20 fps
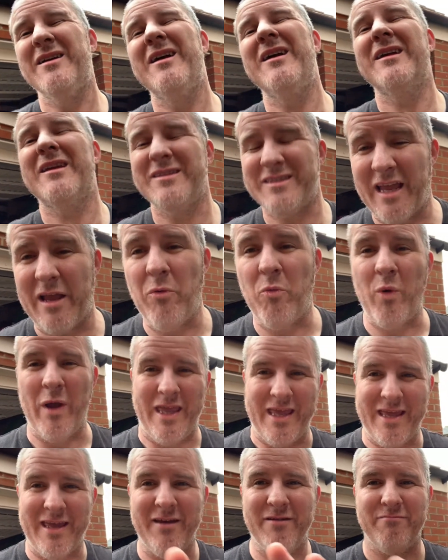Say a
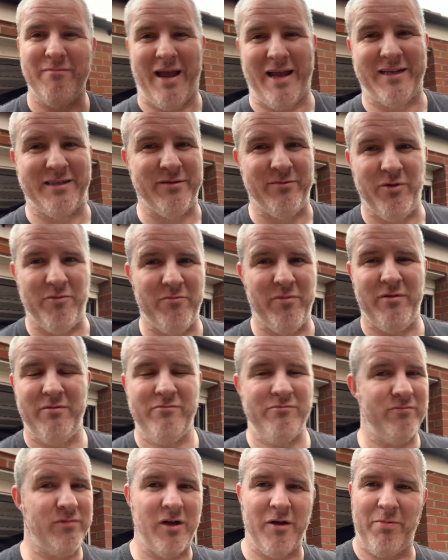week maximum,
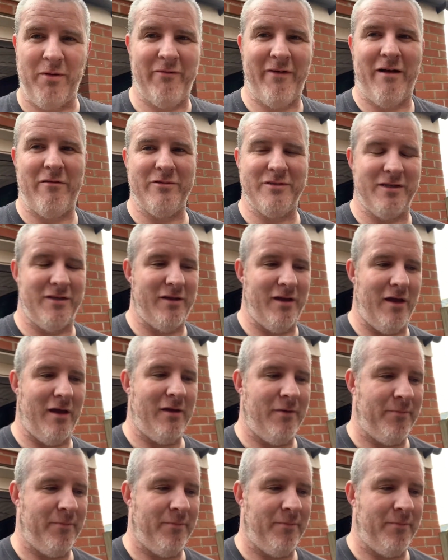a couple of hours a day.